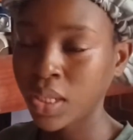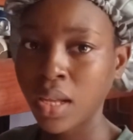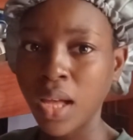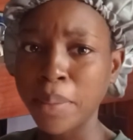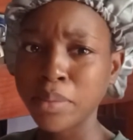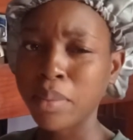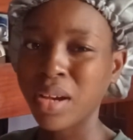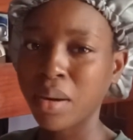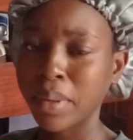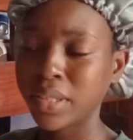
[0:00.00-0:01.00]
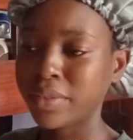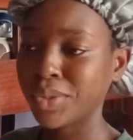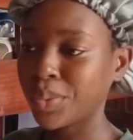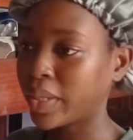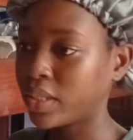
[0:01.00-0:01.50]
I'm using my back camera. This feels
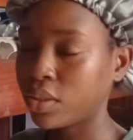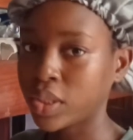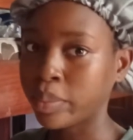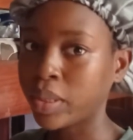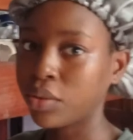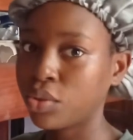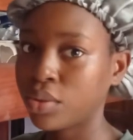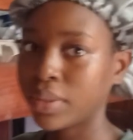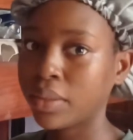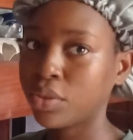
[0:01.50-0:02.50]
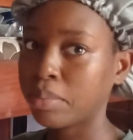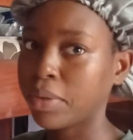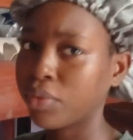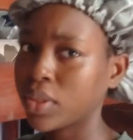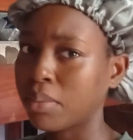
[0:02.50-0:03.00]
weird because I'm like used to like using my
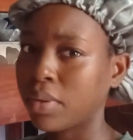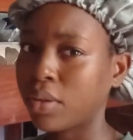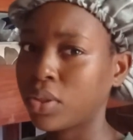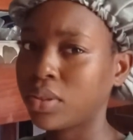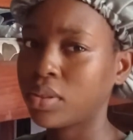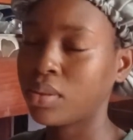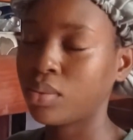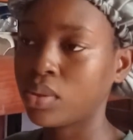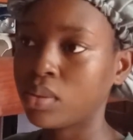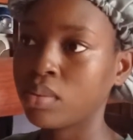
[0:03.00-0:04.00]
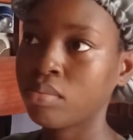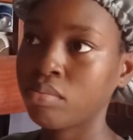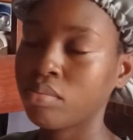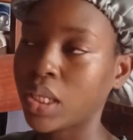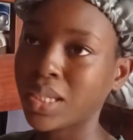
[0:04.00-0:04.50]
front camera because it looks
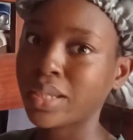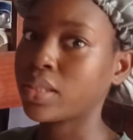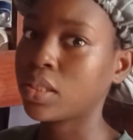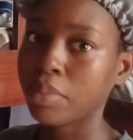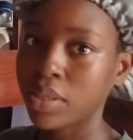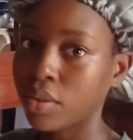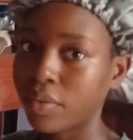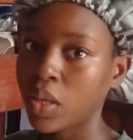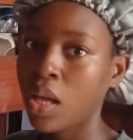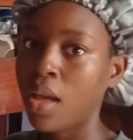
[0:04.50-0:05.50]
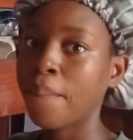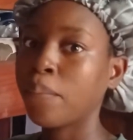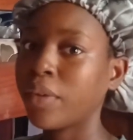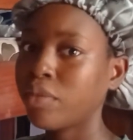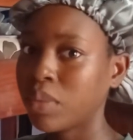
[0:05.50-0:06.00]
like I can see myself. My
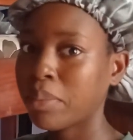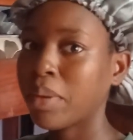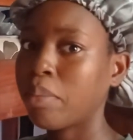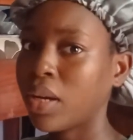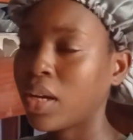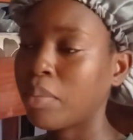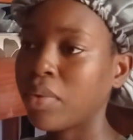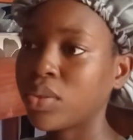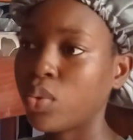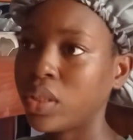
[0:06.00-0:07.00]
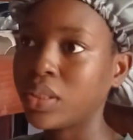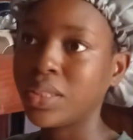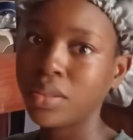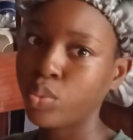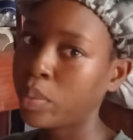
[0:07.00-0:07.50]
film, like my back camera's quality
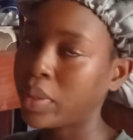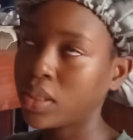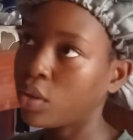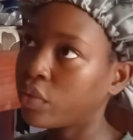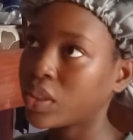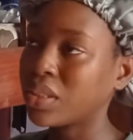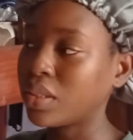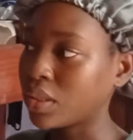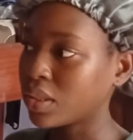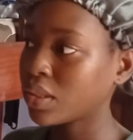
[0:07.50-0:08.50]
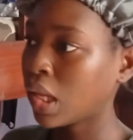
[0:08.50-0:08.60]
is way better, obviously it is.